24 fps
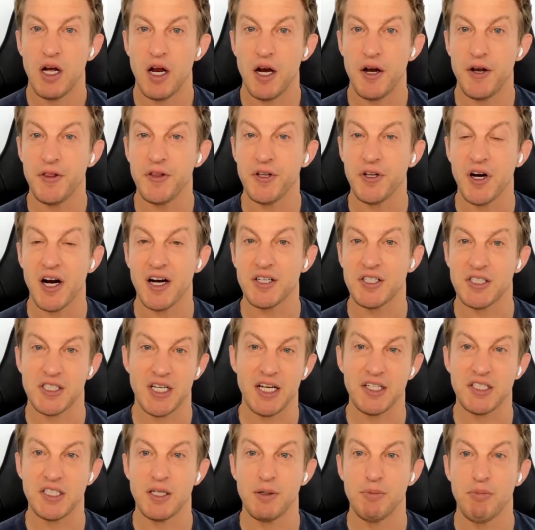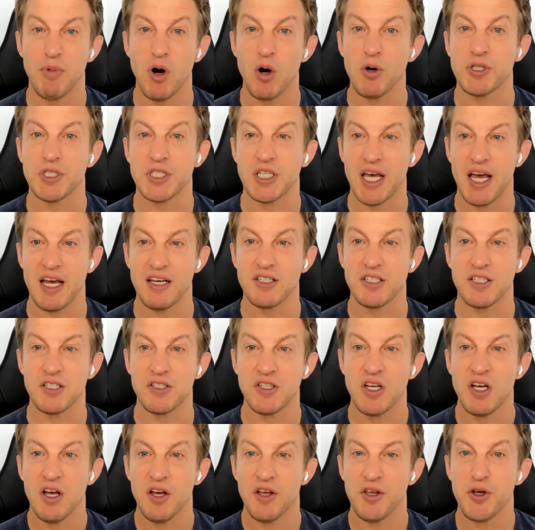And in the United States, in most
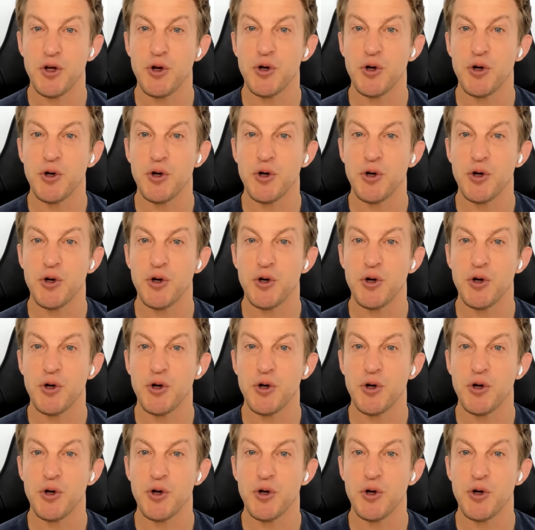cases,